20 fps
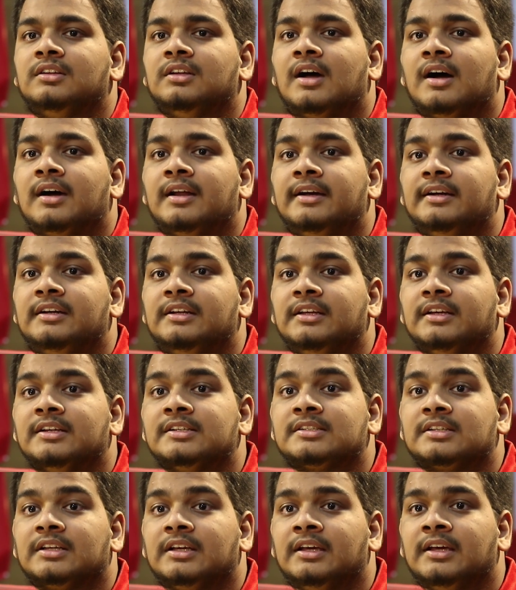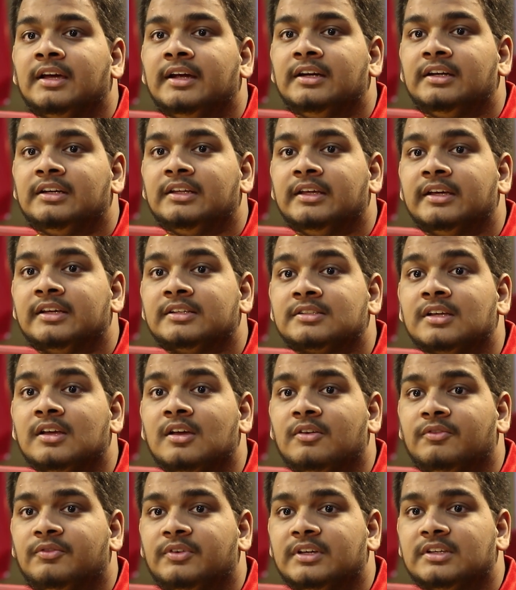The RITS, AITS,
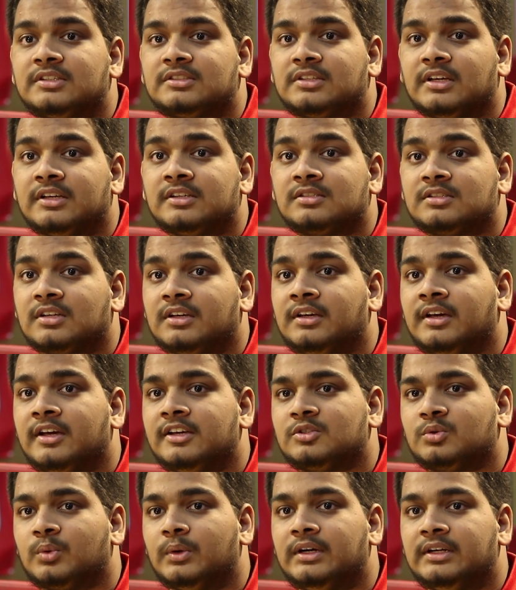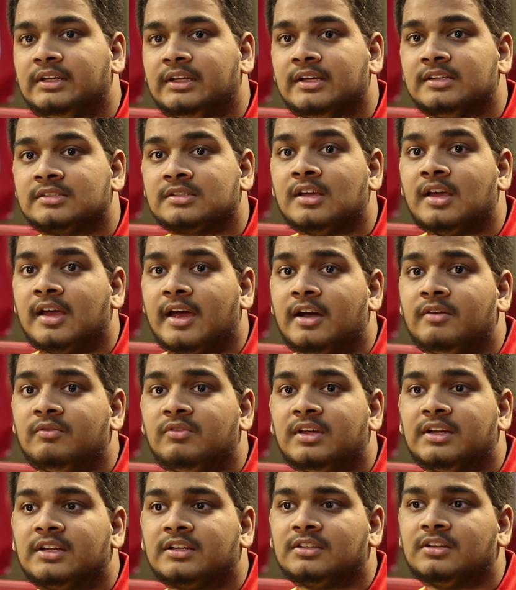Face Test, AIS4ITS,
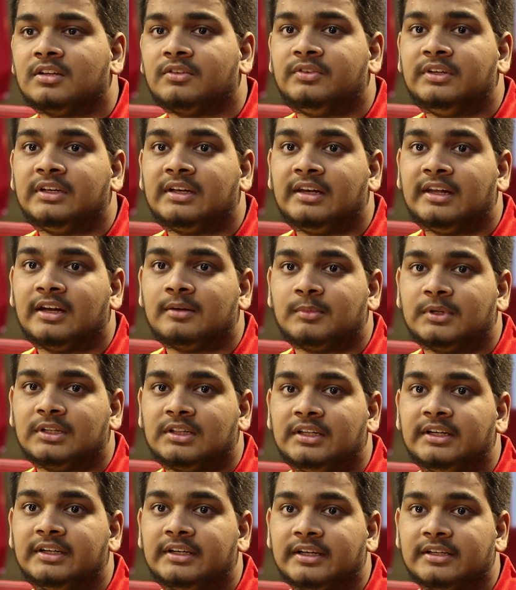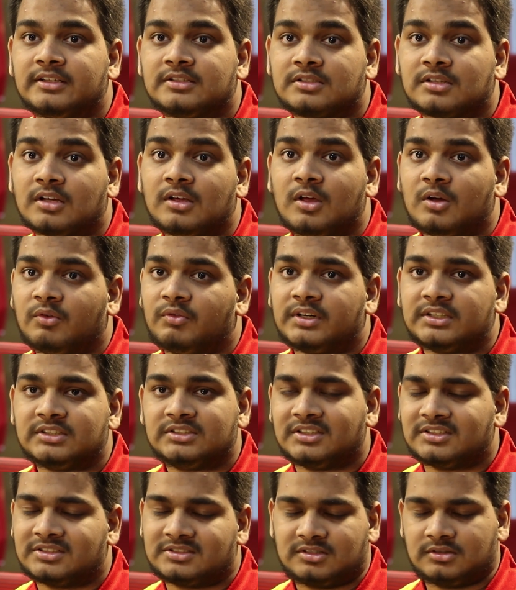and various other weekly and monthly tests were
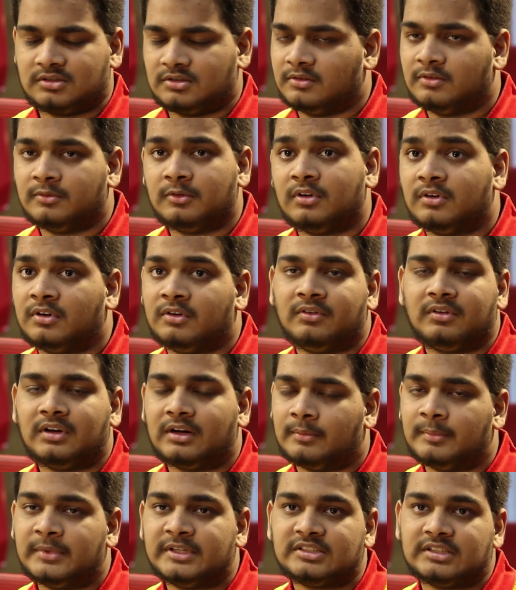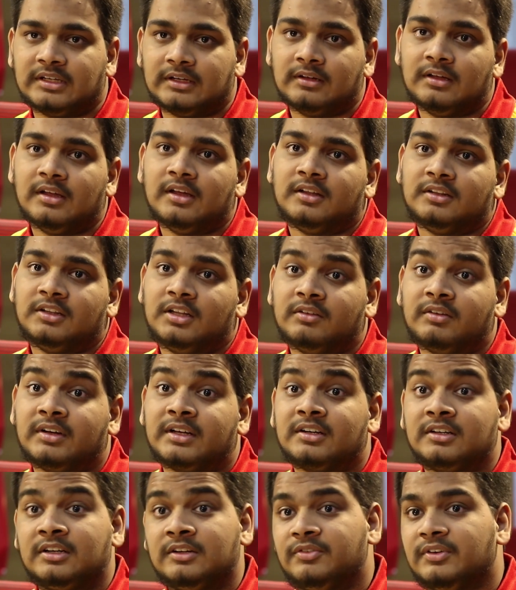just amazing. They
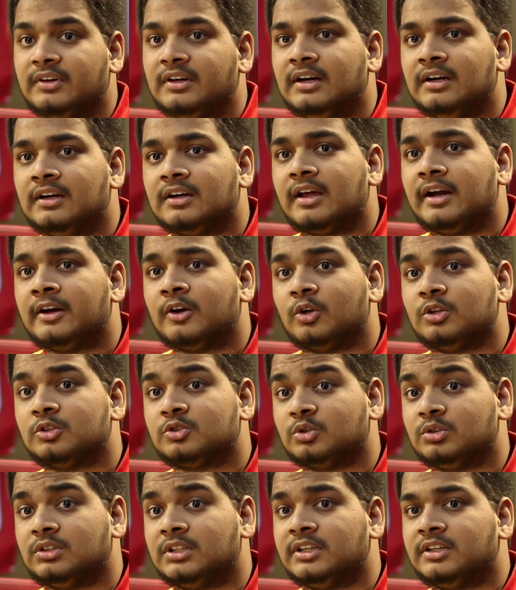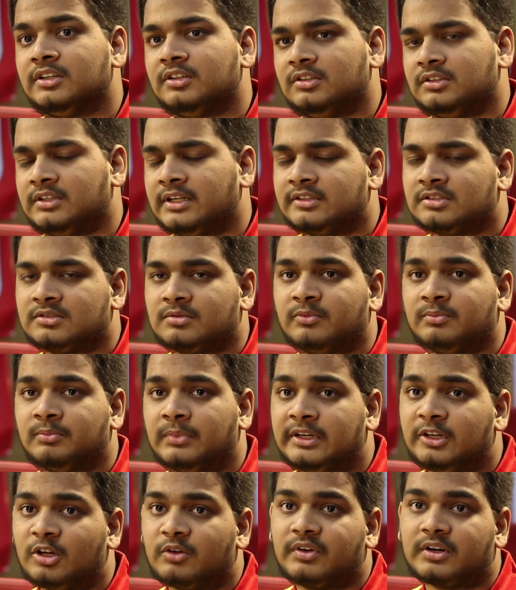were difficult and also they test
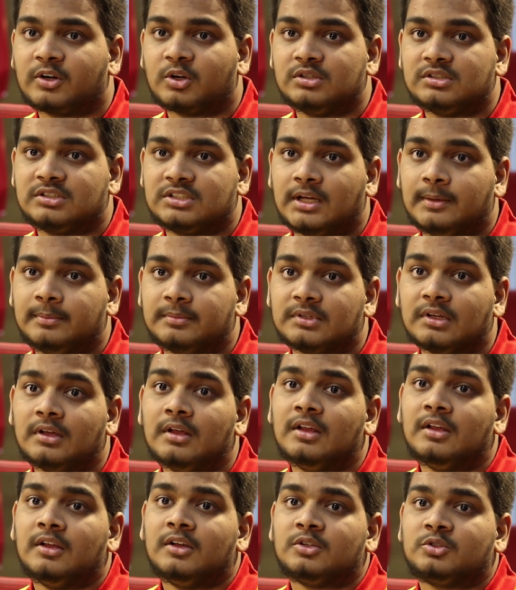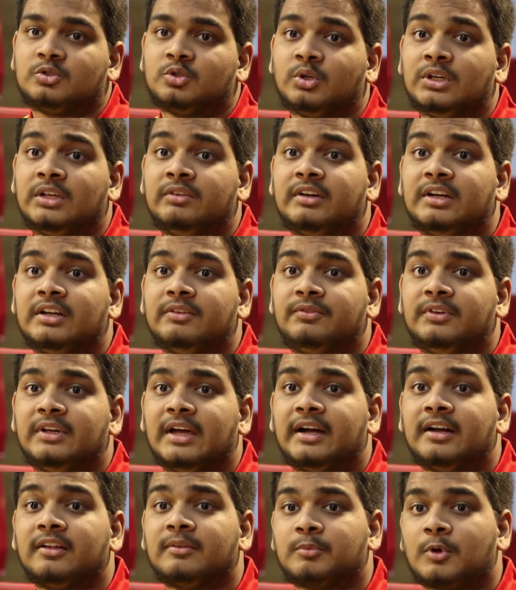many of our concepts. So even if
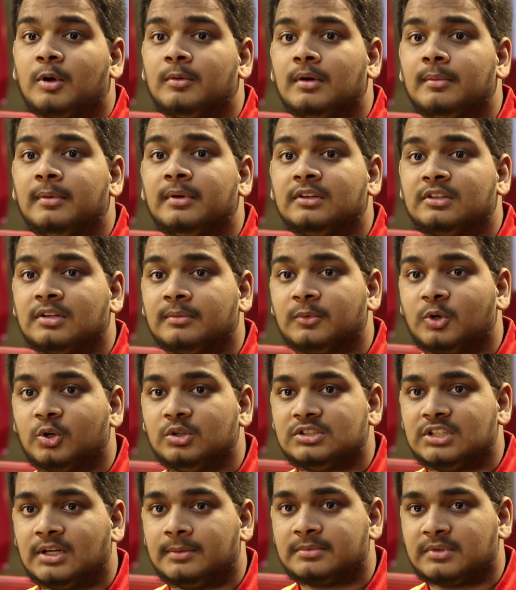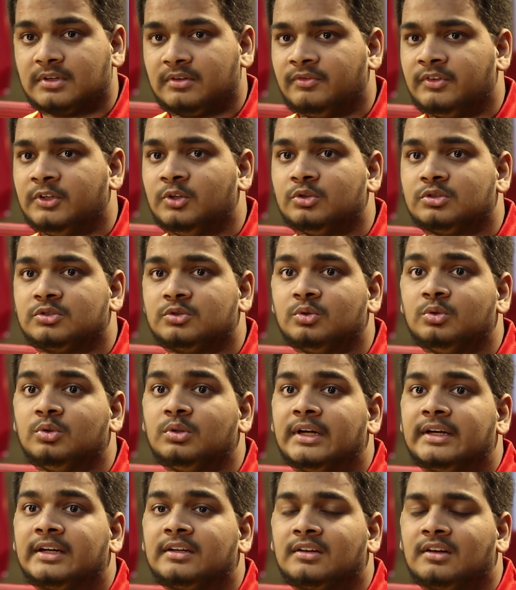we had a problem in some concepts, we used
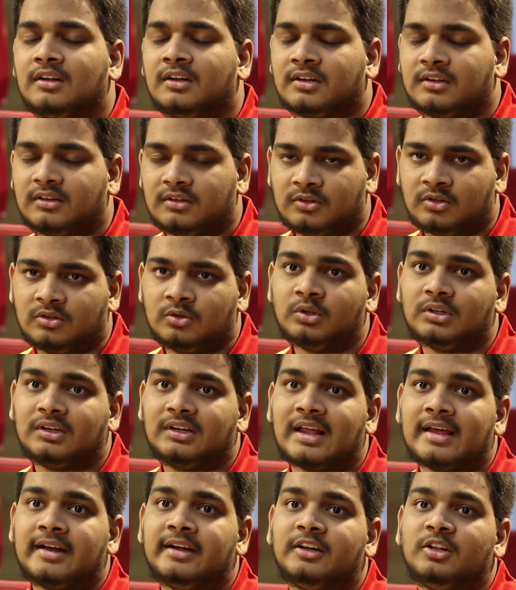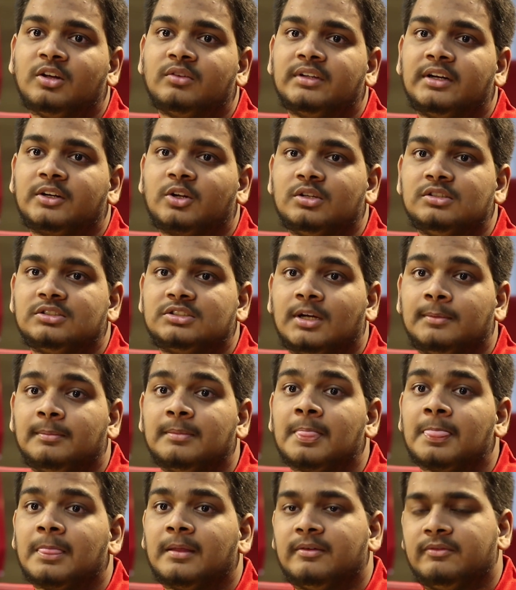to get a good clarity of that
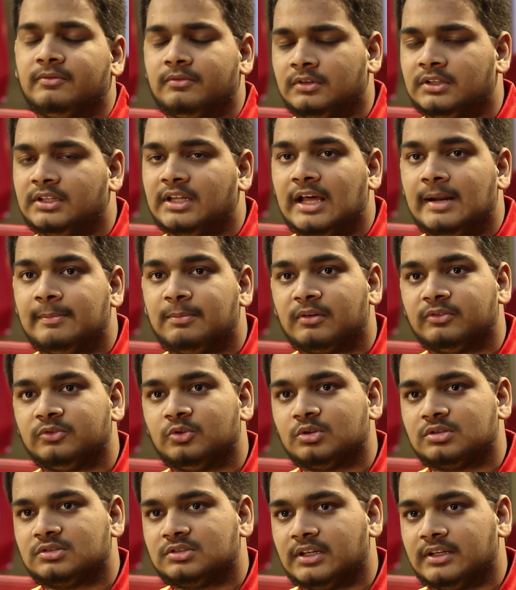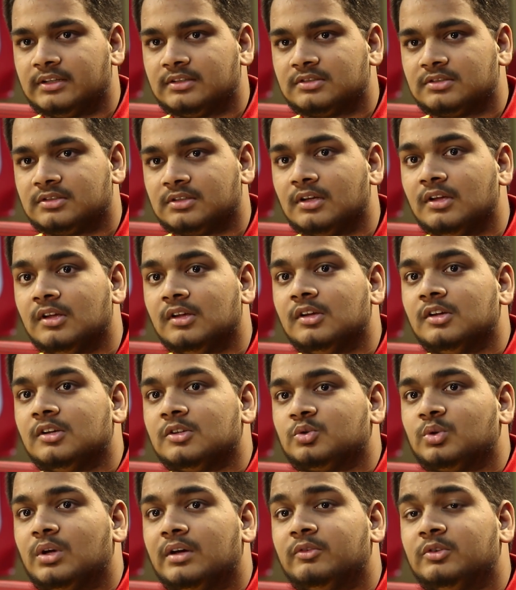concept with the help of those tests.
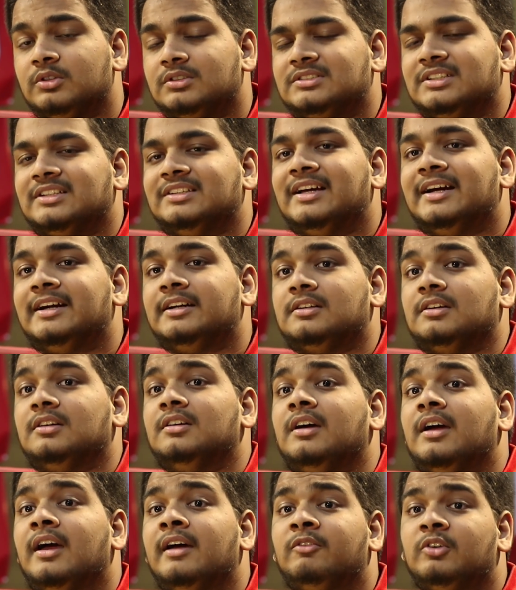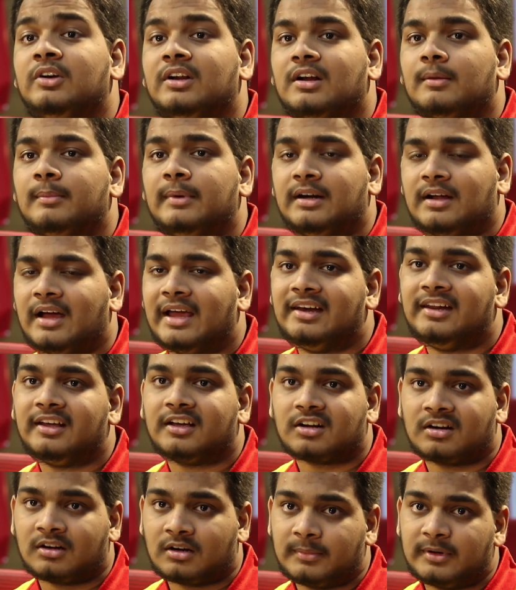So I would say that I would
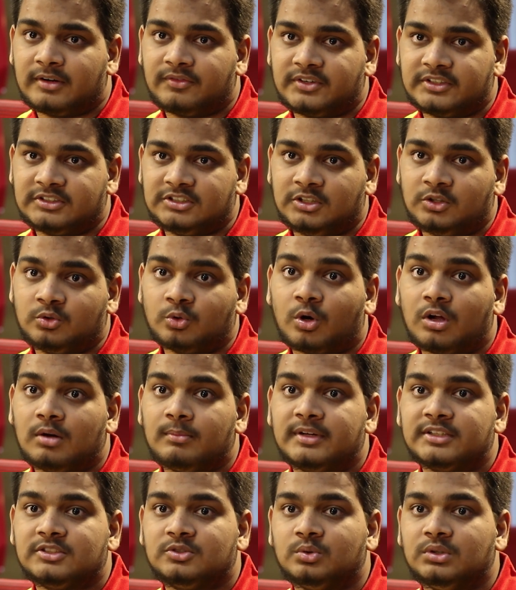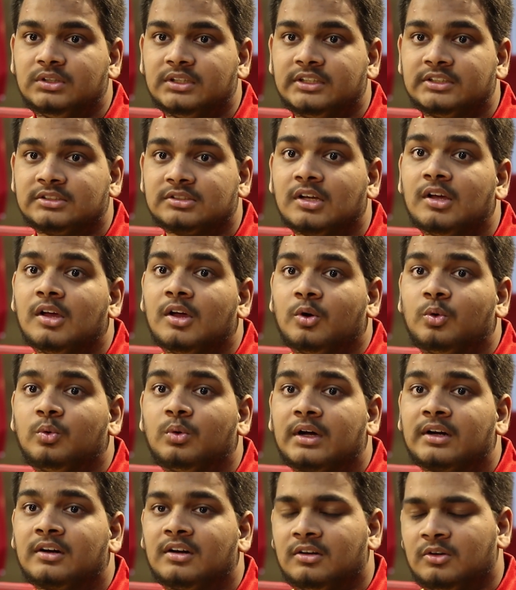highly recommend FIITJEE to all my juniors
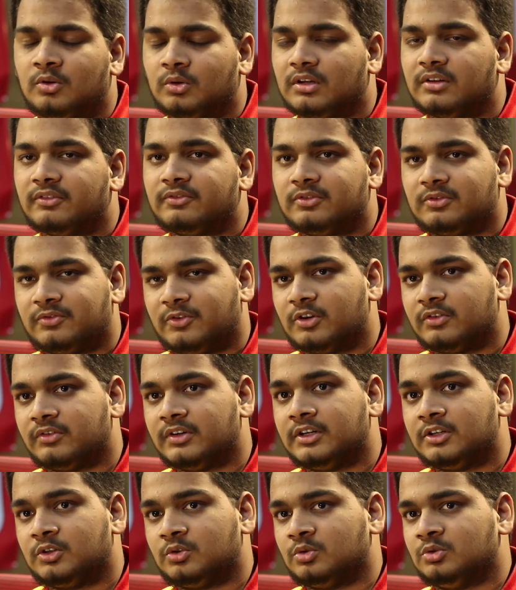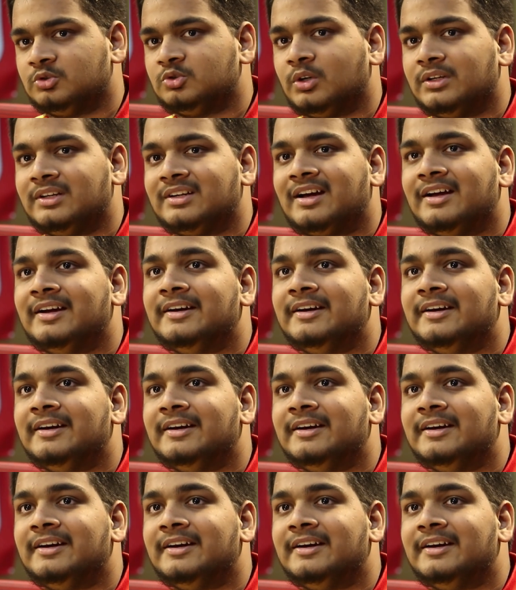who are looking forward to join